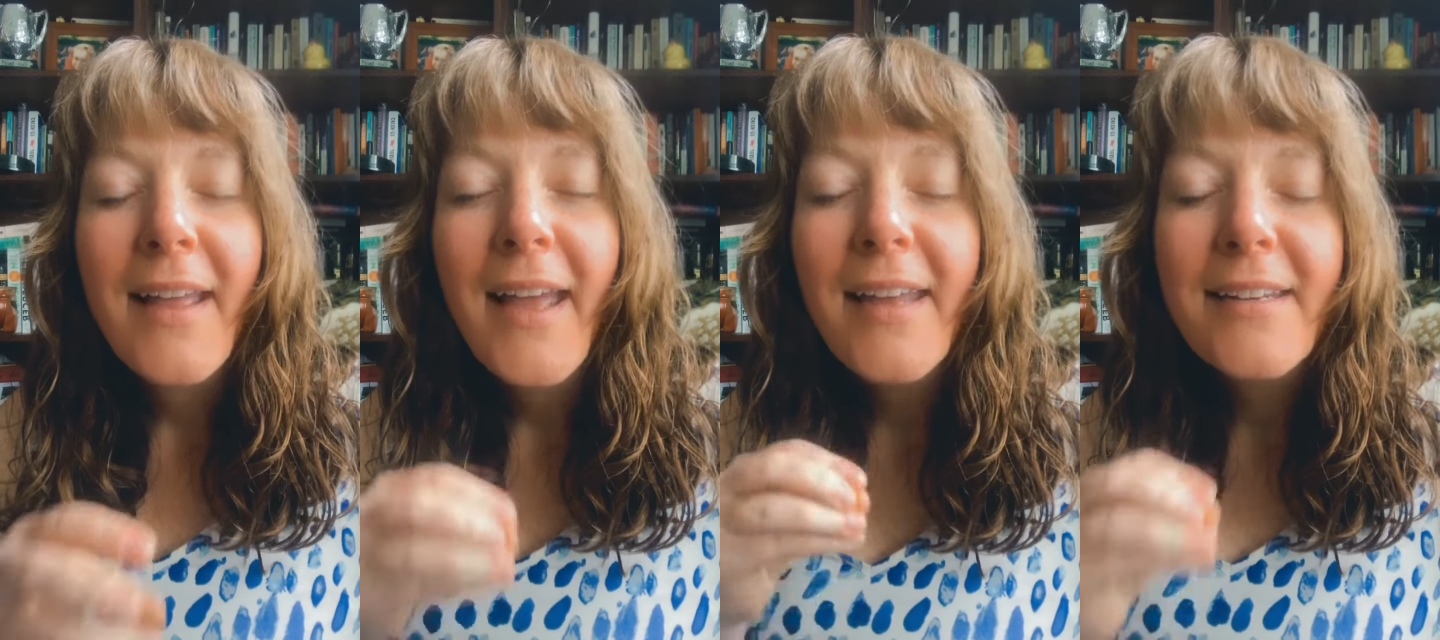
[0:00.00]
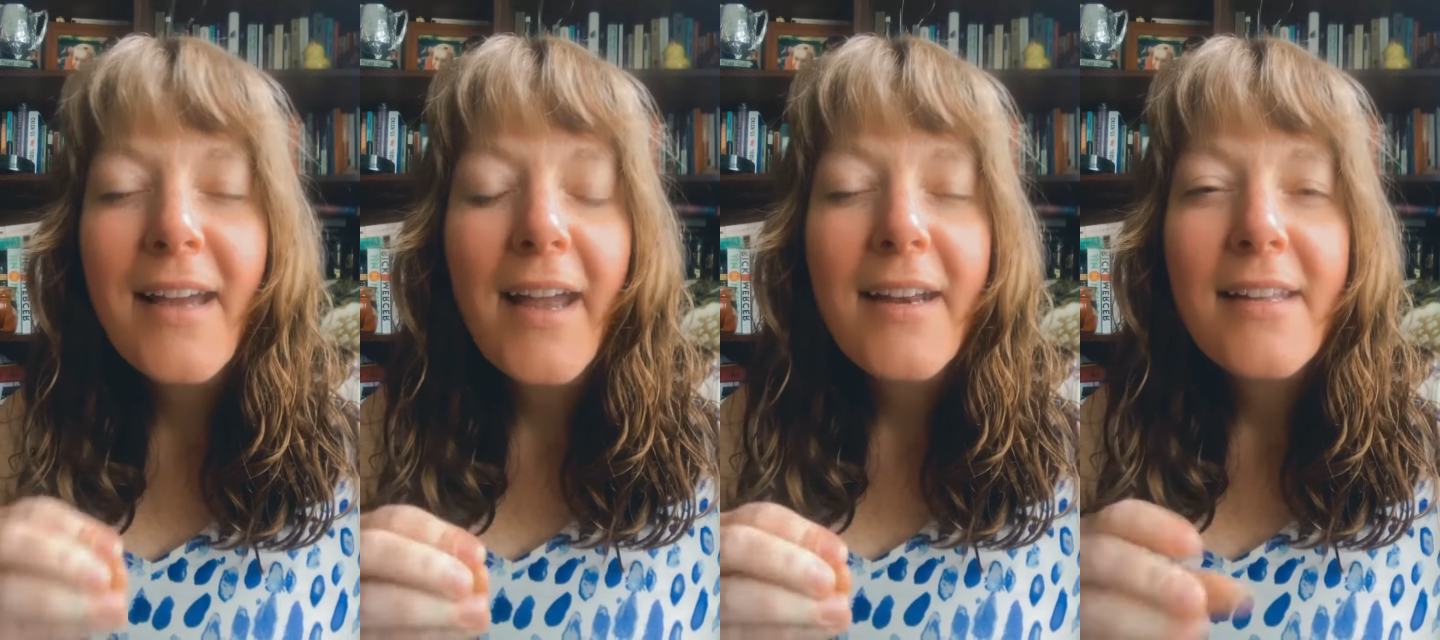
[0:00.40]
and
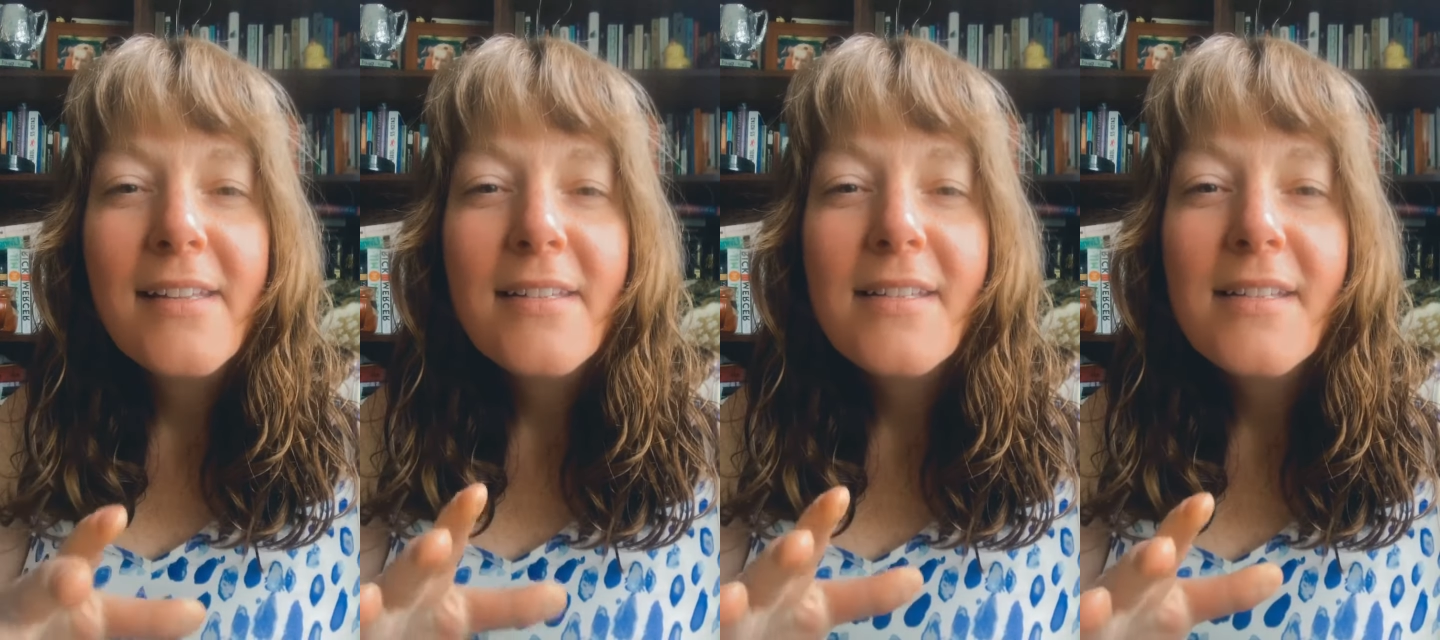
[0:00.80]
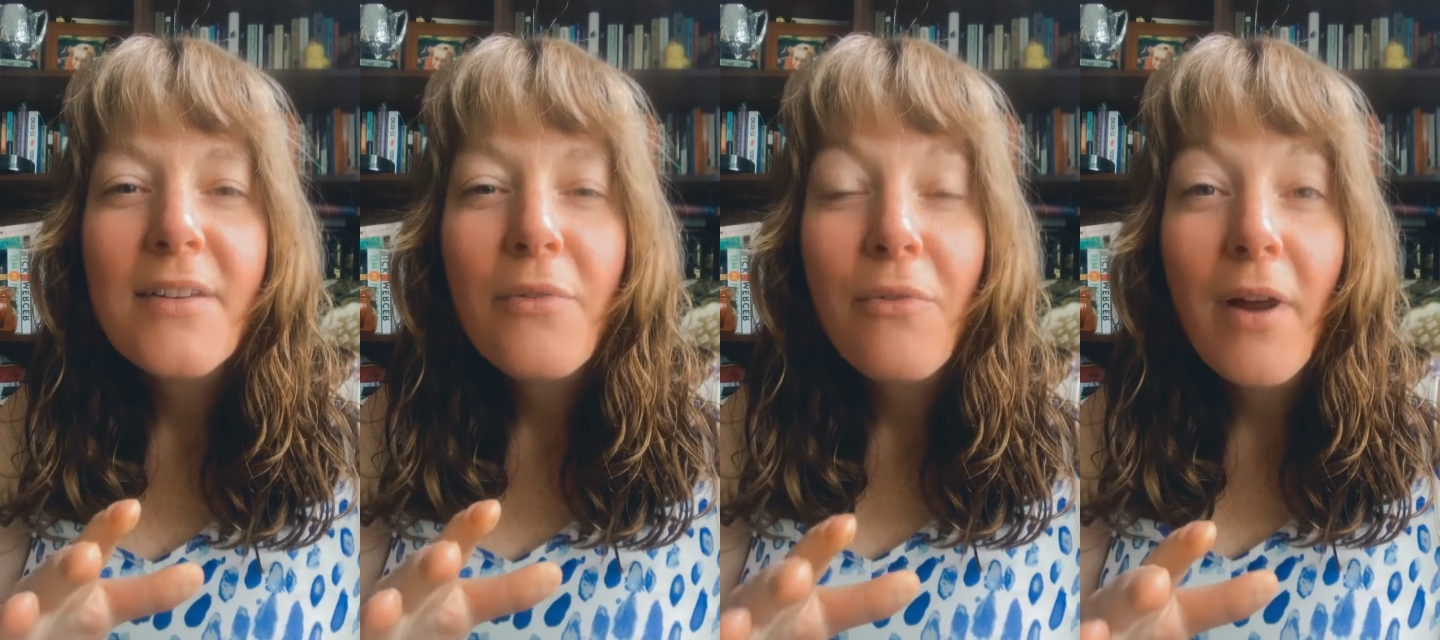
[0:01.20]
guidance
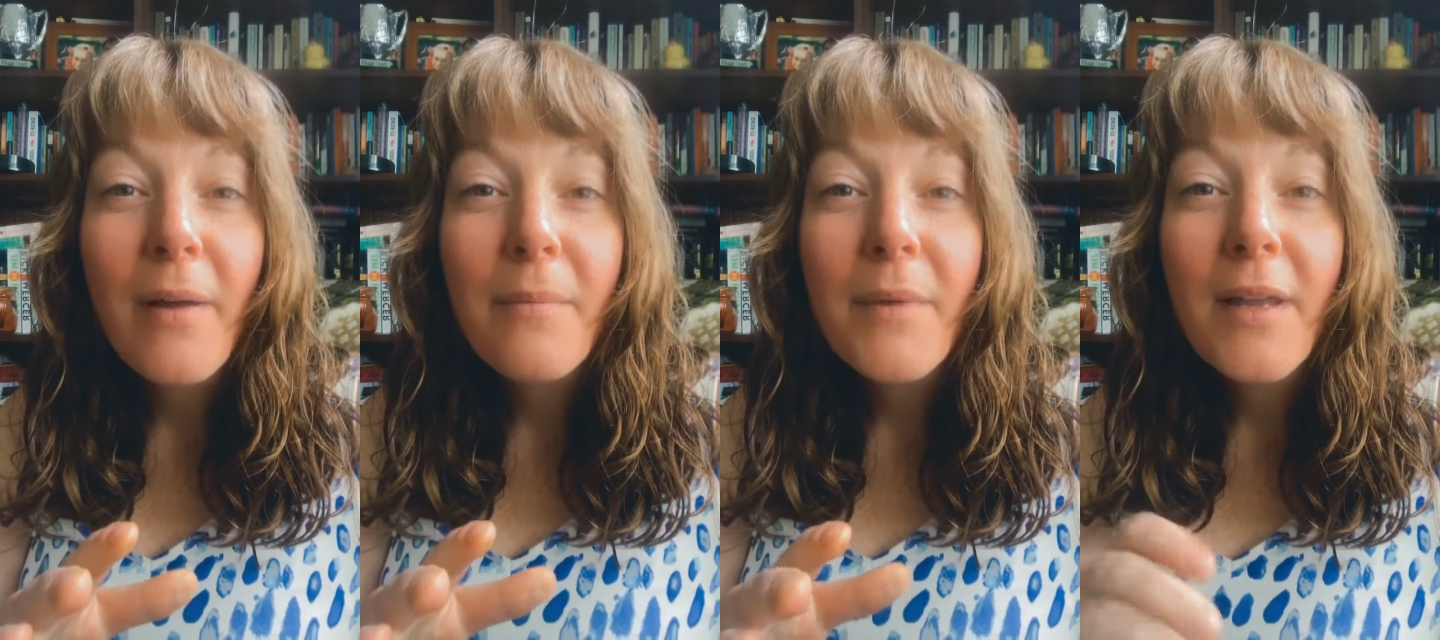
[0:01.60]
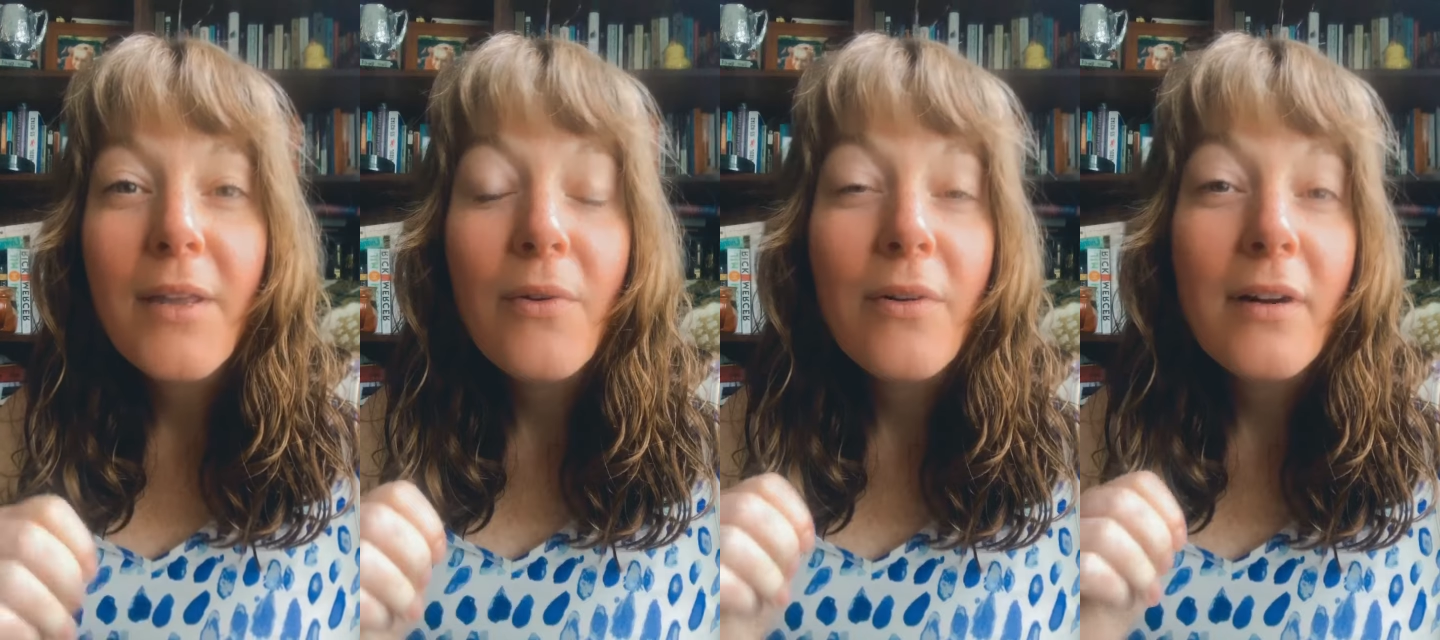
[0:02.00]
from
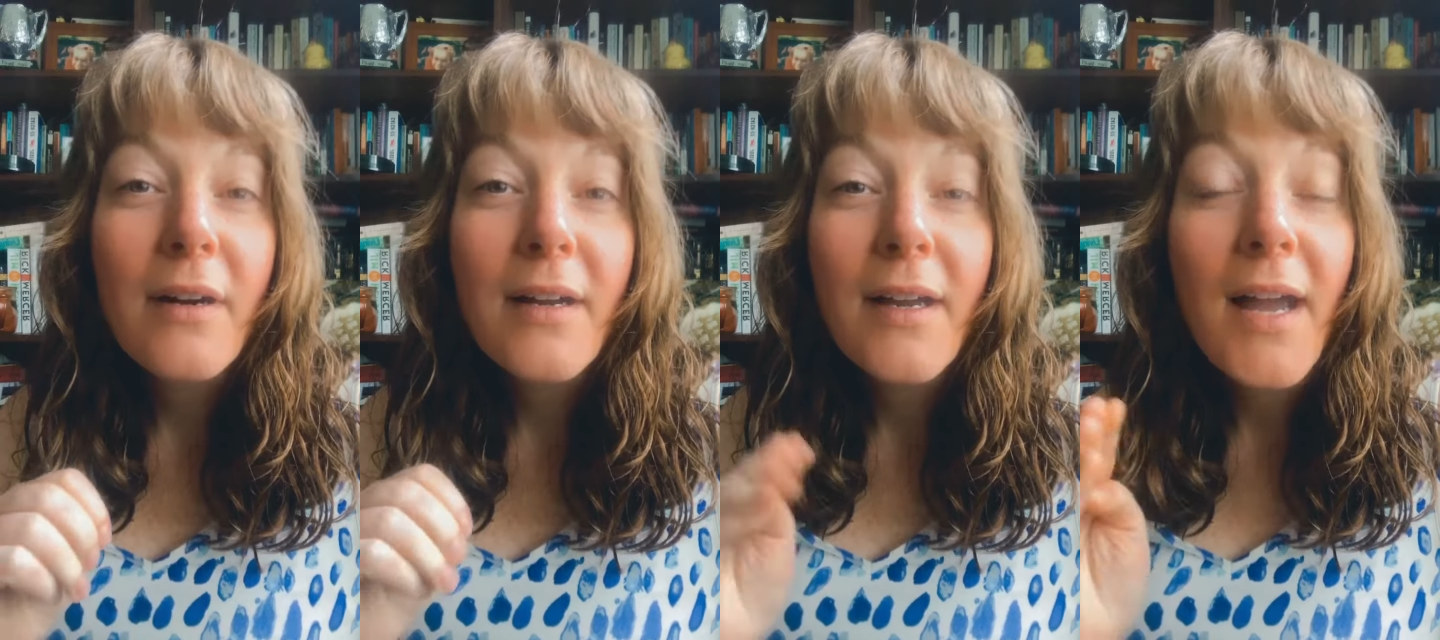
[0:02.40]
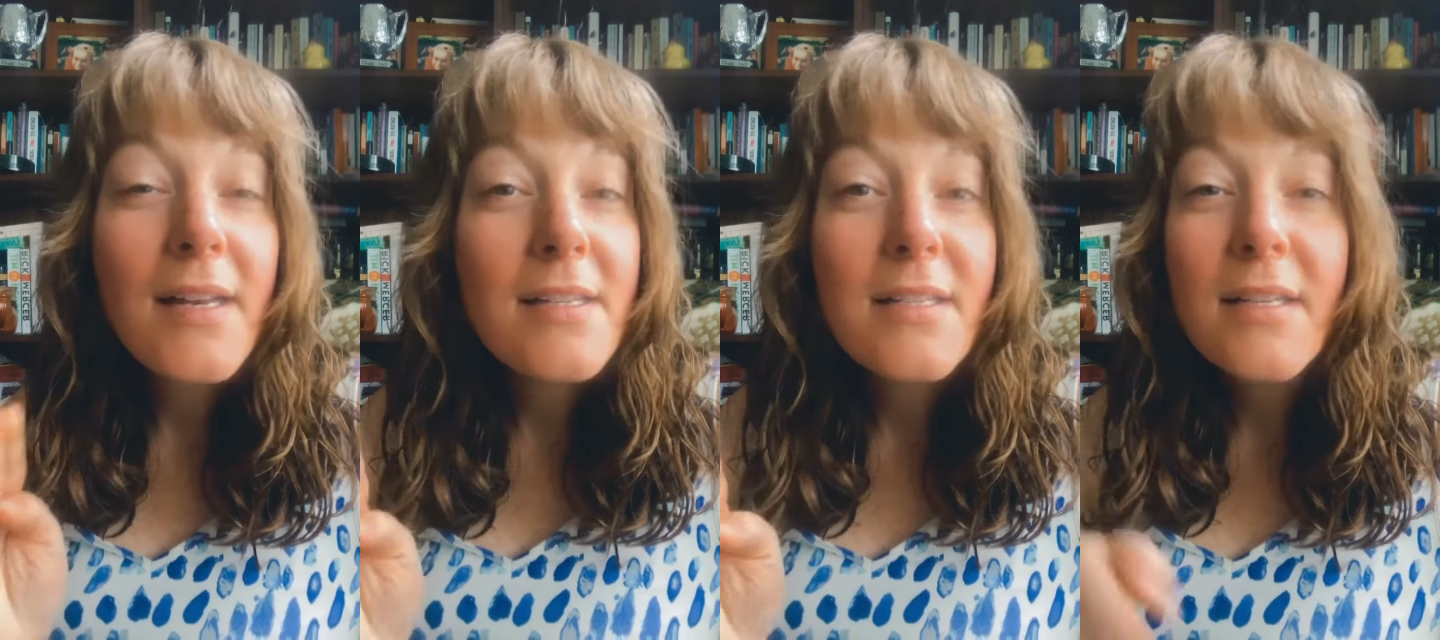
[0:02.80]
your
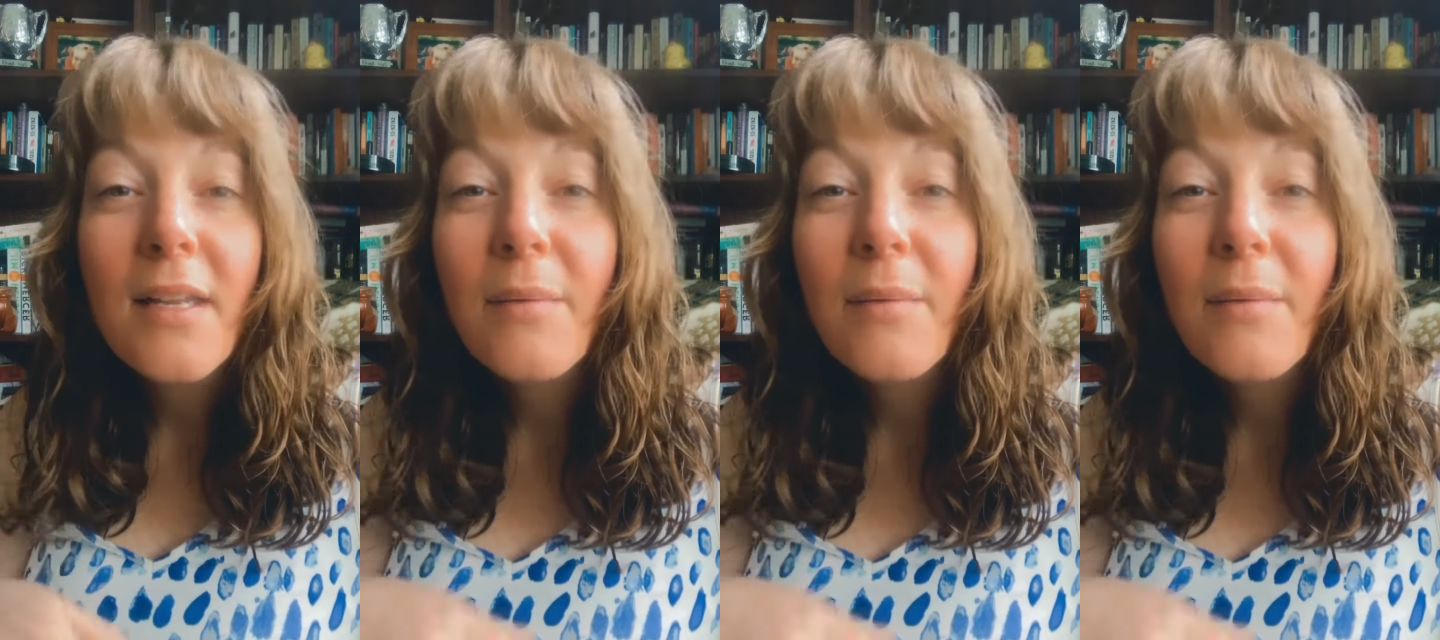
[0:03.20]
guidance team,